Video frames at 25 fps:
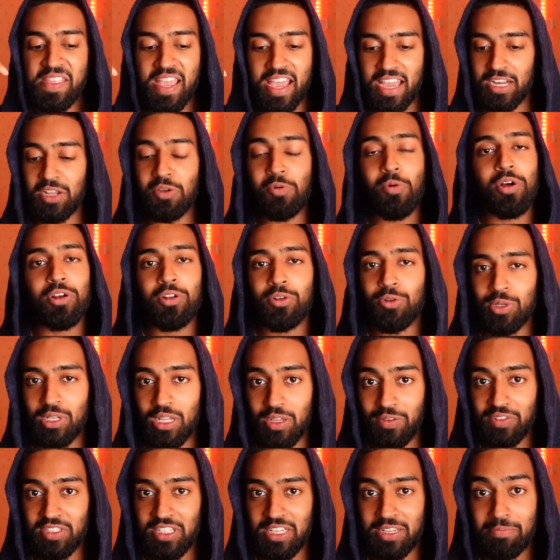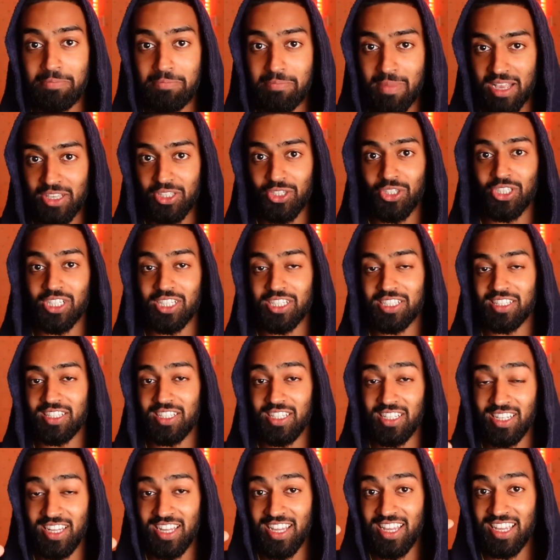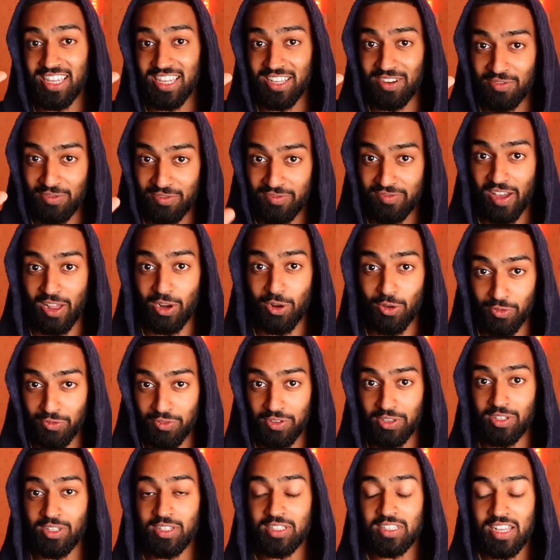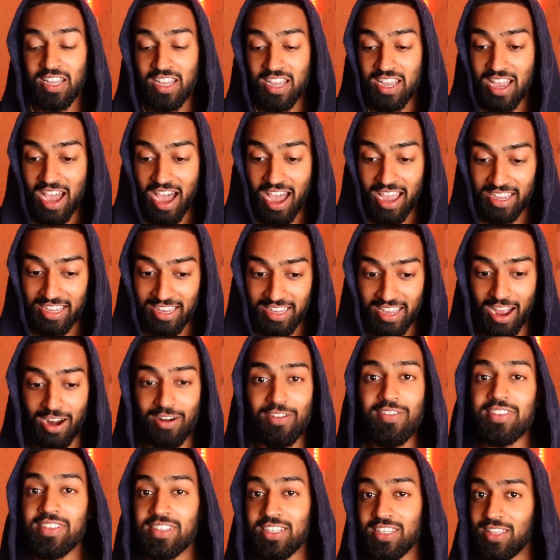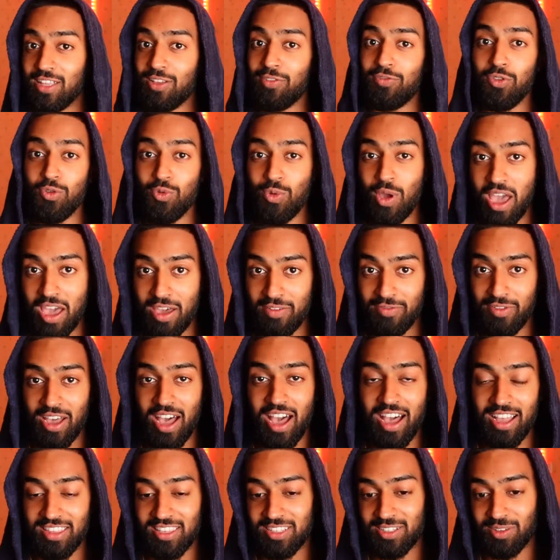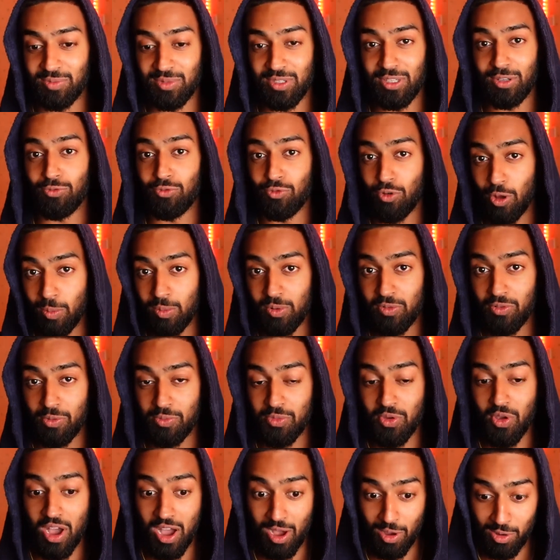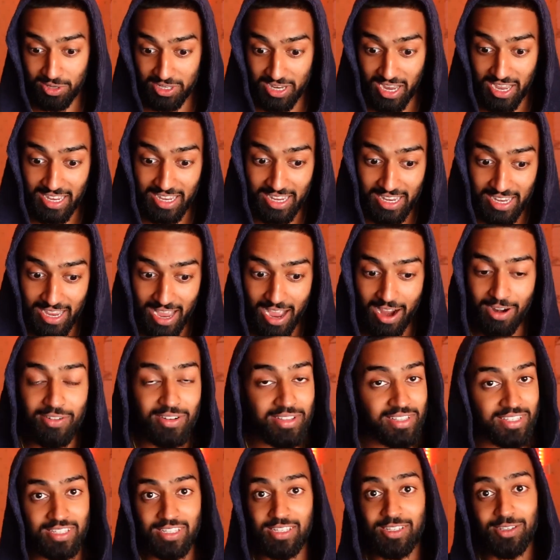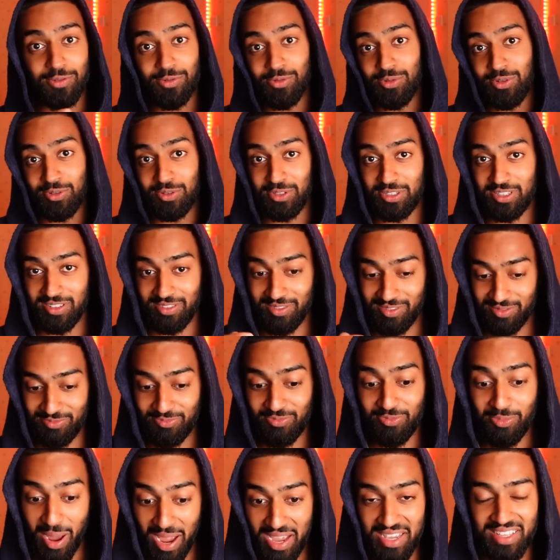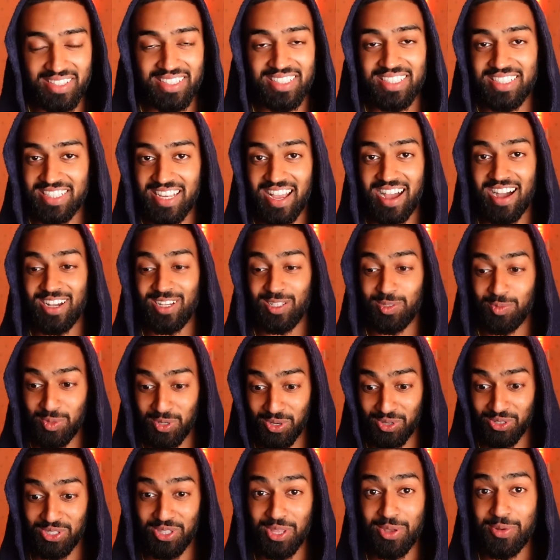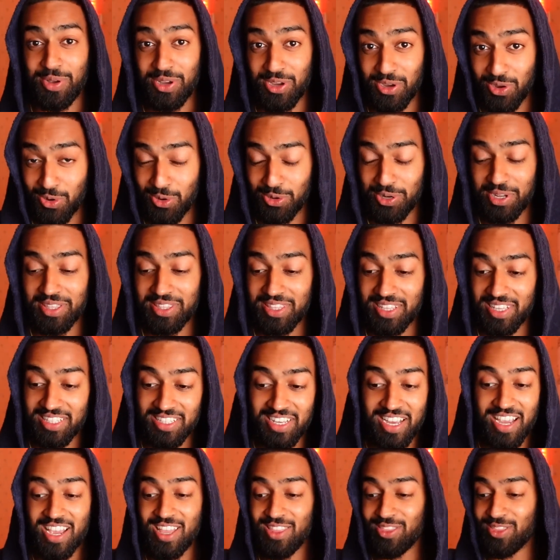Anyone who lives in Manchester, in Fallowfield, I guarantee that if you ever had something robbed from your house, I guarantee it was by these guys because they were good at this.